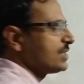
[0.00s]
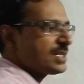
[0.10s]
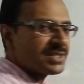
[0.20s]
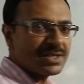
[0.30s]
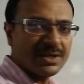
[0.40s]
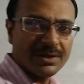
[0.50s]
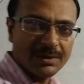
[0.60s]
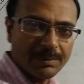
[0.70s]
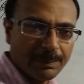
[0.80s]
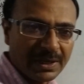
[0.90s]
just
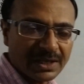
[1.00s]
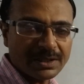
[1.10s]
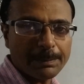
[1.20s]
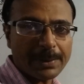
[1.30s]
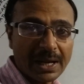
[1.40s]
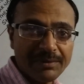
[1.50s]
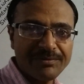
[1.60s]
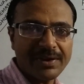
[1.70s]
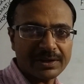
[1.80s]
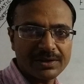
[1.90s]
make the prime
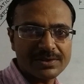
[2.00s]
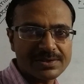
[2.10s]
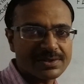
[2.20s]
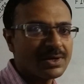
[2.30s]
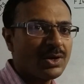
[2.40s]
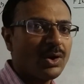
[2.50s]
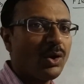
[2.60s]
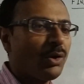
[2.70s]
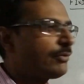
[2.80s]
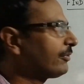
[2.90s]
factors
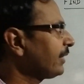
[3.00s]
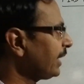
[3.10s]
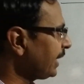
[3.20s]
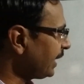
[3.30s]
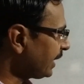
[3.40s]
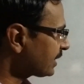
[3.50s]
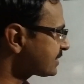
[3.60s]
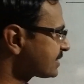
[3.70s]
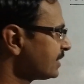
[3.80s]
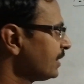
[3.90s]
of
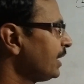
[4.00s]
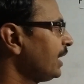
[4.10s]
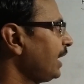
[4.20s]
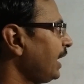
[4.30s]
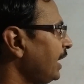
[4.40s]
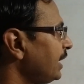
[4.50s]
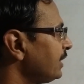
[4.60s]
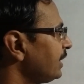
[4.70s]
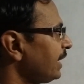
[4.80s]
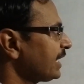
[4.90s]
x
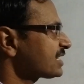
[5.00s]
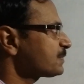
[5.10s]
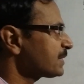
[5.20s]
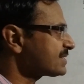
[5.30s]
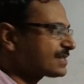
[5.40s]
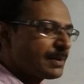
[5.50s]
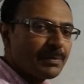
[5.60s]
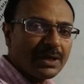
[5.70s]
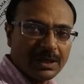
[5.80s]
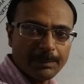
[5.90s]
and express
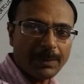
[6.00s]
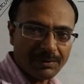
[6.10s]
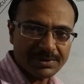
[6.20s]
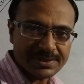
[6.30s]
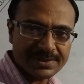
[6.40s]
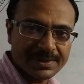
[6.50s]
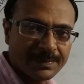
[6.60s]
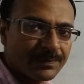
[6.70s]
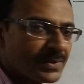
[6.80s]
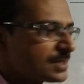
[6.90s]
them in powers.
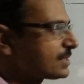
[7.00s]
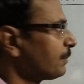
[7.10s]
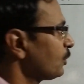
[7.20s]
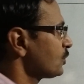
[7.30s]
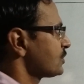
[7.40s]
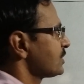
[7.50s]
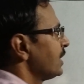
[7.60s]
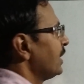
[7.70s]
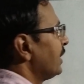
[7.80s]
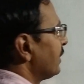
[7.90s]
Suppose